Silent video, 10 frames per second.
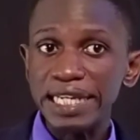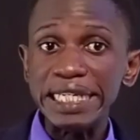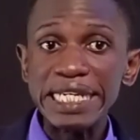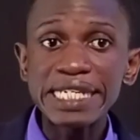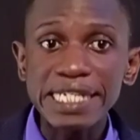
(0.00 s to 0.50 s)

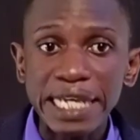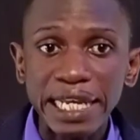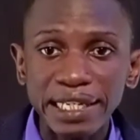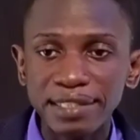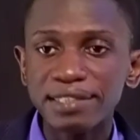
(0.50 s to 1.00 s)

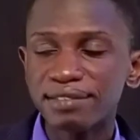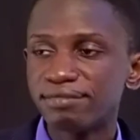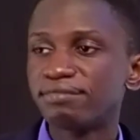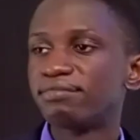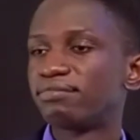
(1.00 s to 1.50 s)
Listen.
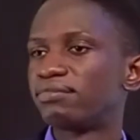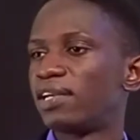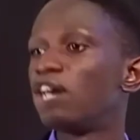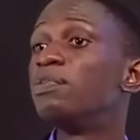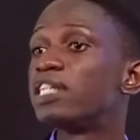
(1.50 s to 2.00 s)

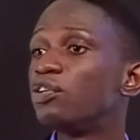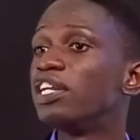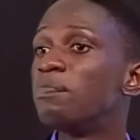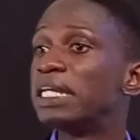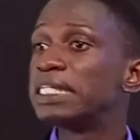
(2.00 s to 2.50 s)
Help me tell your
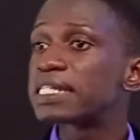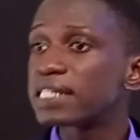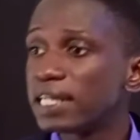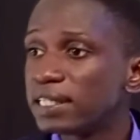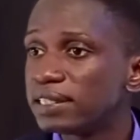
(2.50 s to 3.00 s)
neighbor,
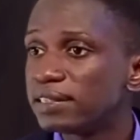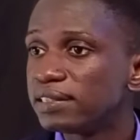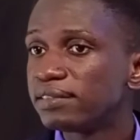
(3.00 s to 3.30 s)
listen.